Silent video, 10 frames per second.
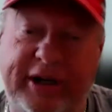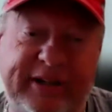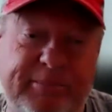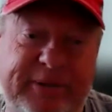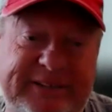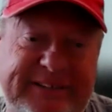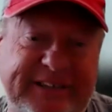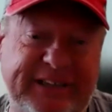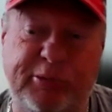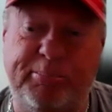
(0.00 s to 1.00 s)
in the
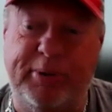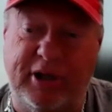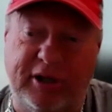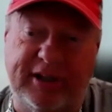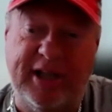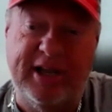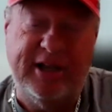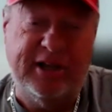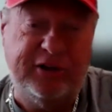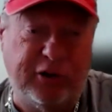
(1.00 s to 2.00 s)
business and you build
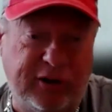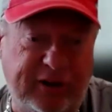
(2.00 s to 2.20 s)
your